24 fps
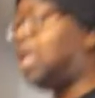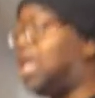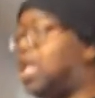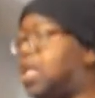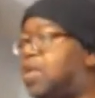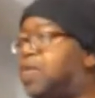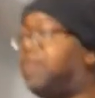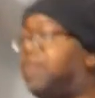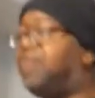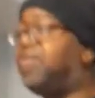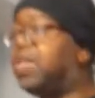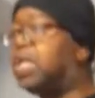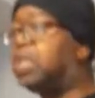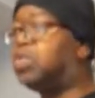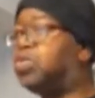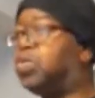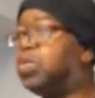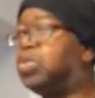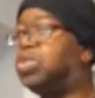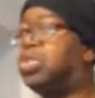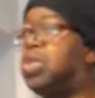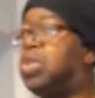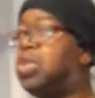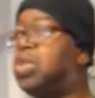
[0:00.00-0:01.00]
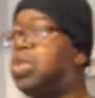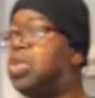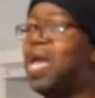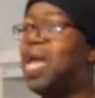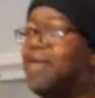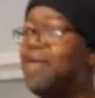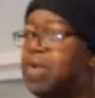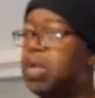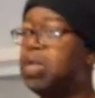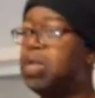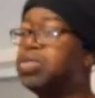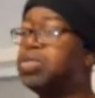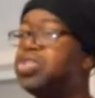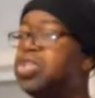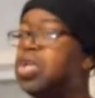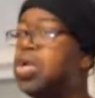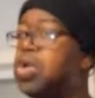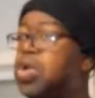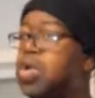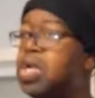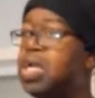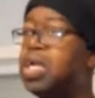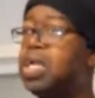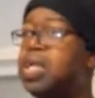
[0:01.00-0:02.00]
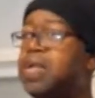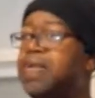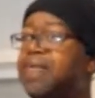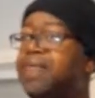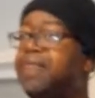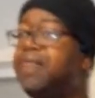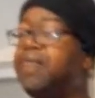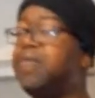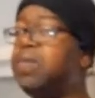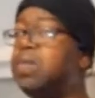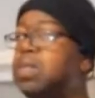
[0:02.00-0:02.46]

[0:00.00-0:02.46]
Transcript: individuals don't have alternative